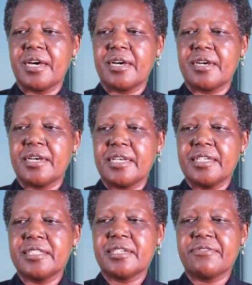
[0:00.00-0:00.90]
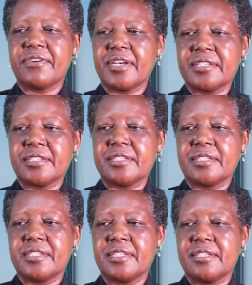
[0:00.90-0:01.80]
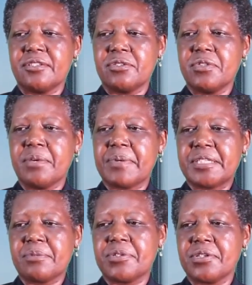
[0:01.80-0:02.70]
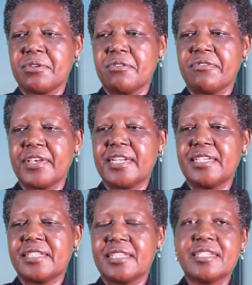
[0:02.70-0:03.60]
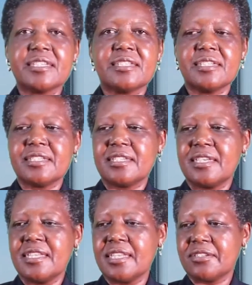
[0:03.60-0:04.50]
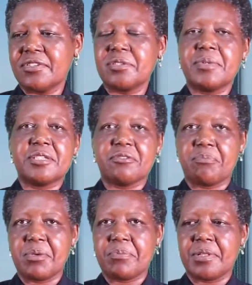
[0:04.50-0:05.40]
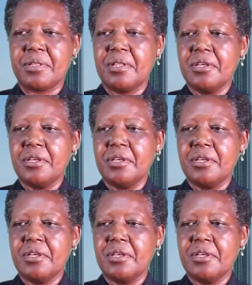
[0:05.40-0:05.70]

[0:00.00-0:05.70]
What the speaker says: it refers to the perception of fairness and justice in the treatment of people.